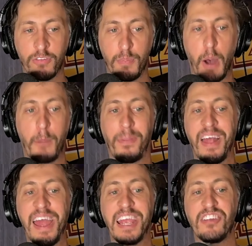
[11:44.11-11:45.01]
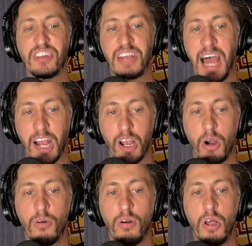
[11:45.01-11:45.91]
about playing in
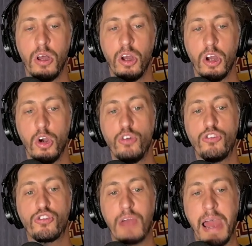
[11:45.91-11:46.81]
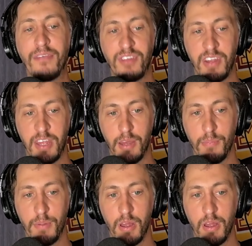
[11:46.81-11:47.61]
Chicago, who drafted him